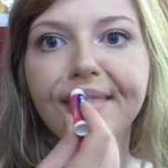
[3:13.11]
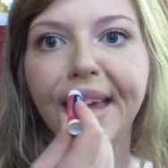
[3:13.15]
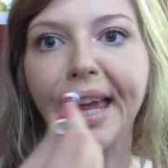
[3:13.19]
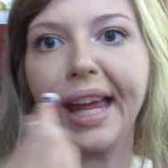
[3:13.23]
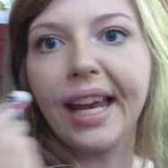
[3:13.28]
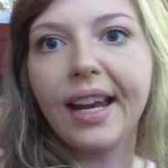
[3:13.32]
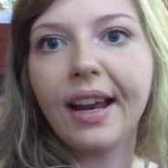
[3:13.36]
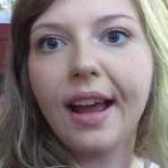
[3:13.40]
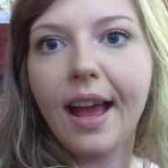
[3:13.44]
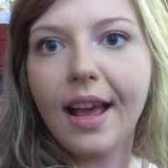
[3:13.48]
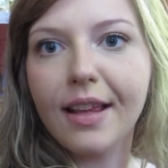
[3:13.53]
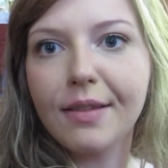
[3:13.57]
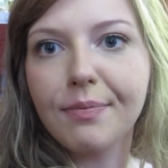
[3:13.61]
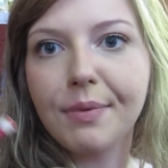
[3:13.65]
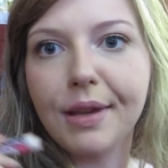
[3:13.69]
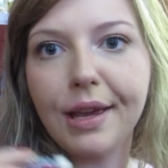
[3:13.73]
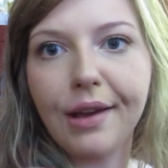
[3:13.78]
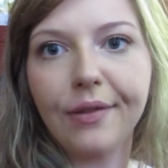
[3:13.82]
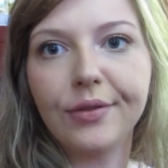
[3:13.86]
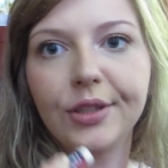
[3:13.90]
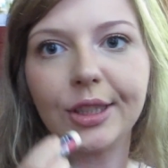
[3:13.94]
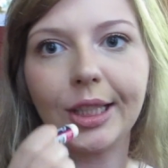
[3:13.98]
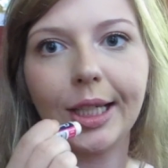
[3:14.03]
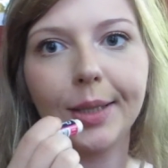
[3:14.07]
Get a
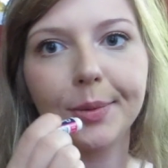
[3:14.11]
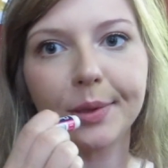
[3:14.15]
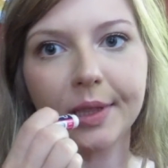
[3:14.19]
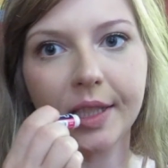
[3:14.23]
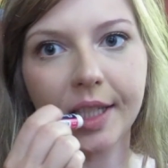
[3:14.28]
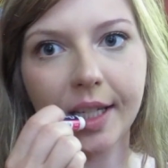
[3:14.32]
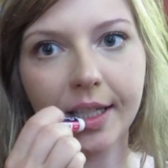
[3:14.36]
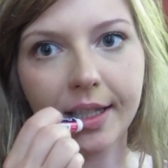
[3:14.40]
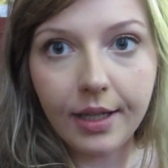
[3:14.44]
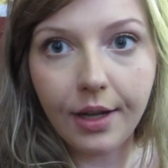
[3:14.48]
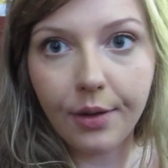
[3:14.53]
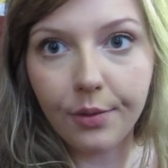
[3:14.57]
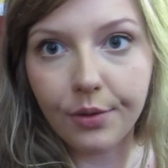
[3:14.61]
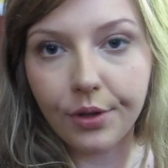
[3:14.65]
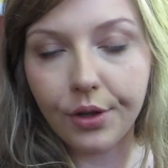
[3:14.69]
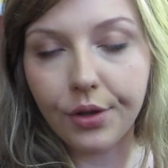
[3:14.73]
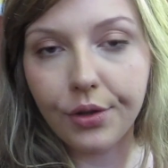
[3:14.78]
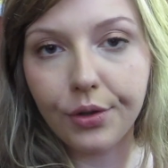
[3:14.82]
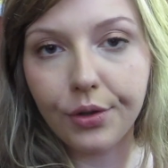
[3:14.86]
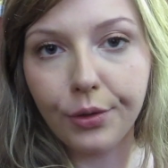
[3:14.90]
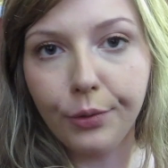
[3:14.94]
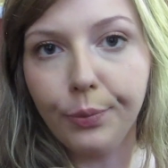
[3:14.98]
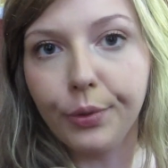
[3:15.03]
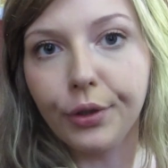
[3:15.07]
SPF chapstick. Now we're
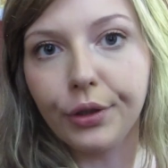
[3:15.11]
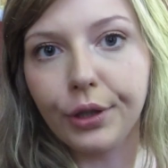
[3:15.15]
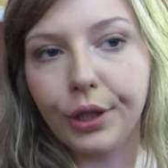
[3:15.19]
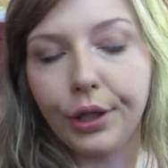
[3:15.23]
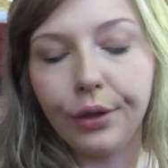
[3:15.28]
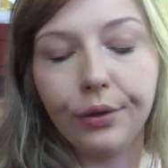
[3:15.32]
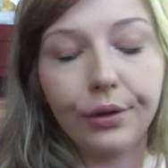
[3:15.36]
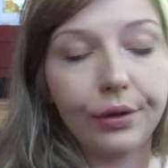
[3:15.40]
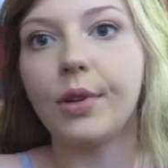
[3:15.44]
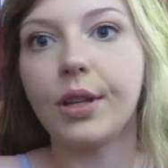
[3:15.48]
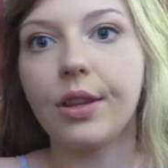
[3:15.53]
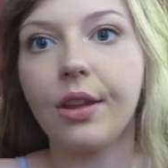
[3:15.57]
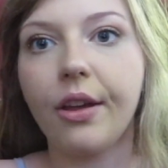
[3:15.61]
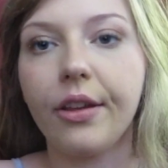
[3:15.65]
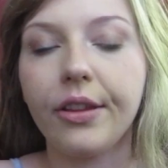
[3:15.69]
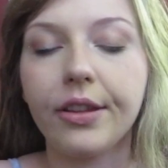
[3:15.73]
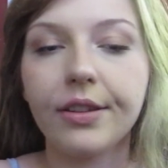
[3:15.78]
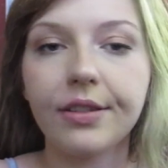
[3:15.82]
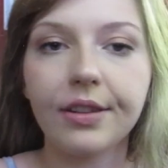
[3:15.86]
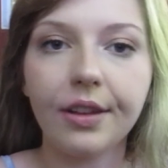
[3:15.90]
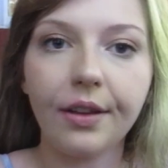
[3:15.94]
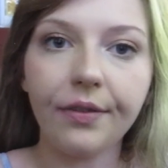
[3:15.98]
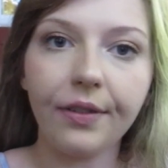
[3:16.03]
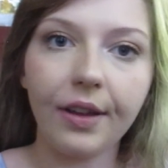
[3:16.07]
super cute with all the
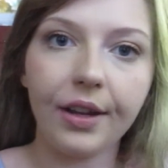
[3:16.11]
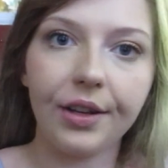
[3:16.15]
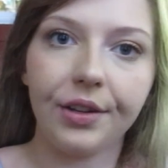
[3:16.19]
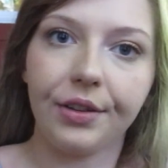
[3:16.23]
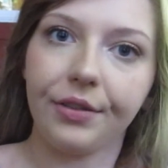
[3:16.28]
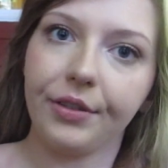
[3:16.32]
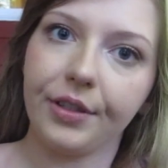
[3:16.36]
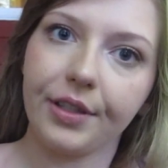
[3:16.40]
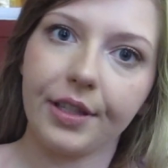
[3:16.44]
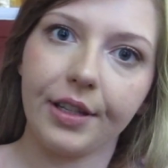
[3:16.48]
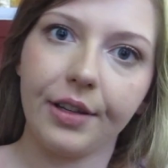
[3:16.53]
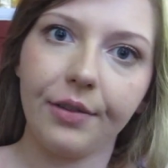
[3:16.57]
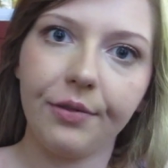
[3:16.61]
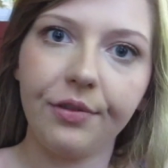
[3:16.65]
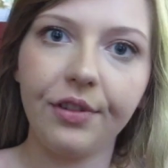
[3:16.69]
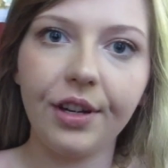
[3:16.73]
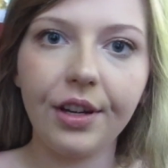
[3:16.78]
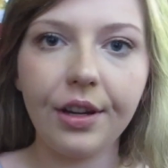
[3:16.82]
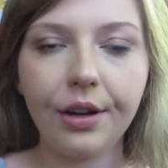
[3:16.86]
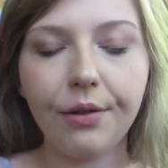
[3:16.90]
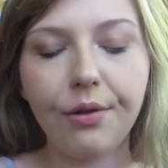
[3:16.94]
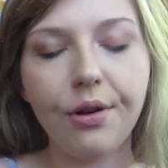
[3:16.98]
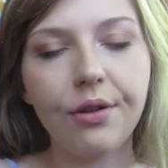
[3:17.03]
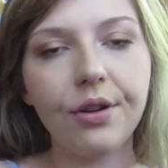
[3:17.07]
stuff I use. It
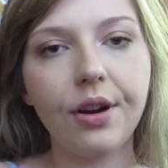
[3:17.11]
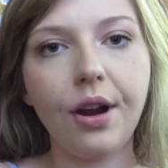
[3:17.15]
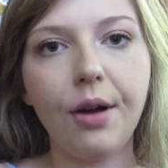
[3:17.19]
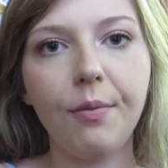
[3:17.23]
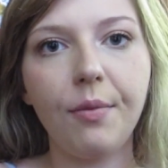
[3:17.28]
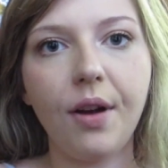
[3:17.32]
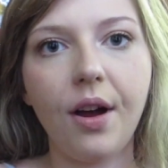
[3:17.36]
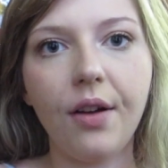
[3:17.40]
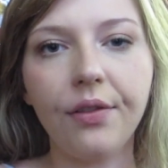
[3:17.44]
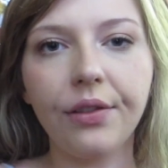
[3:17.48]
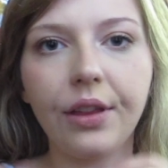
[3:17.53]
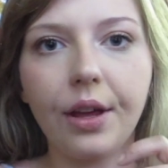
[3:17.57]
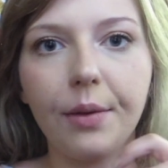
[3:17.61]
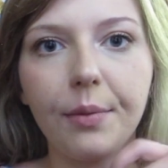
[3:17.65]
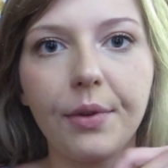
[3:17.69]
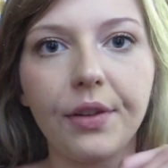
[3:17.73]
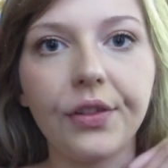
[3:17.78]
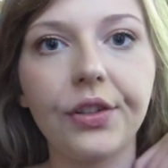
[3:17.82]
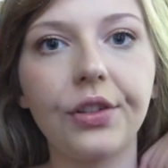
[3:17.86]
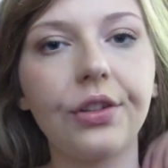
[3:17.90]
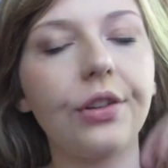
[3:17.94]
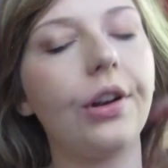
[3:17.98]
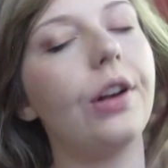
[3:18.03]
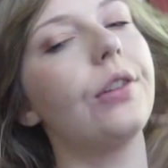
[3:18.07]
really won't come off that much
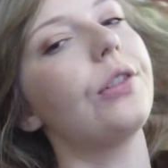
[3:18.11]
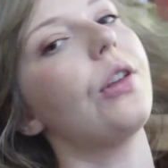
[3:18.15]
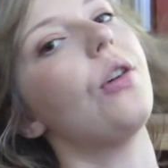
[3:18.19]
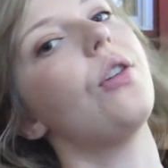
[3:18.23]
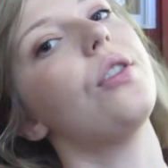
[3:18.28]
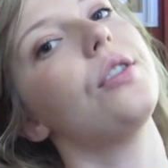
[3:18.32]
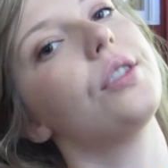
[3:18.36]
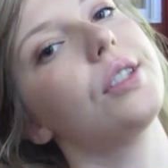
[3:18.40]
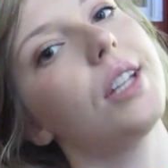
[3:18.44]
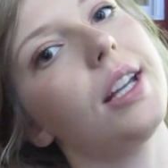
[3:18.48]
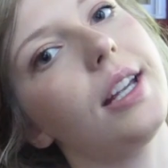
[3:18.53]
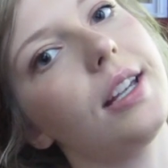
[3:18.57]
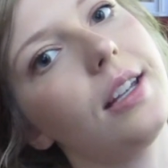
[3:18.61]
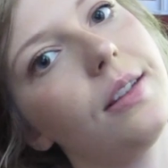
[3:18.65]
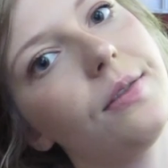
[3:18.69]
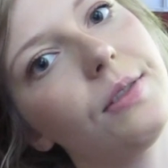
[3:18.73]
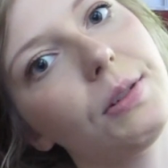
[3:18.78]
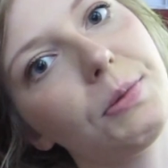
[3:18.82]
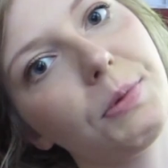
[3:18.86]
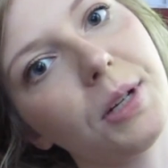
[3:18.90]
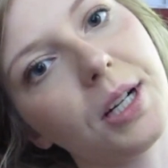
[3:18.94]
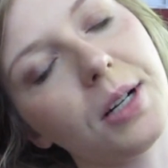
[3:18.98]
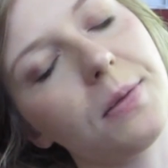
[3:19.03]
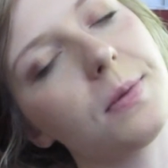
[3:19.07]
throughout the whole day,
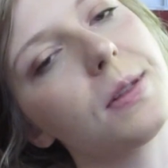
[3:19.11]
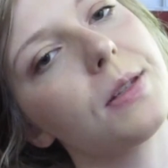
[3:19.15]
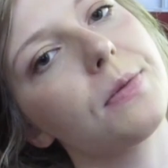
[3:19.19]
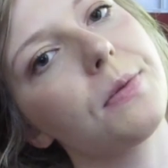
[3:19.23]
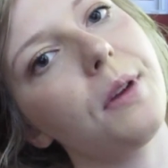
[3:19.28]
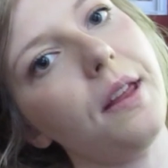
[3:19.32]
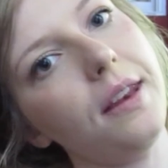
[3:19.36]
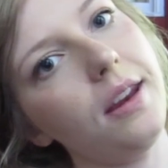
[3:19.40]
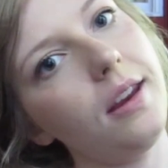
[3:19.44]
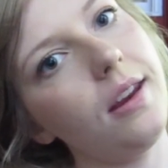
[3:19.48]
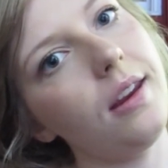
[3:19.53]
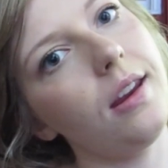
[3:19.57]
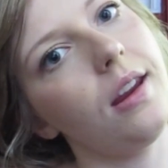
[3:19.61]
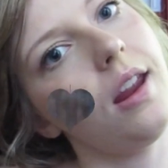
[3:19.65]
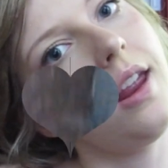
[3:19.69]
even when I'm sweating.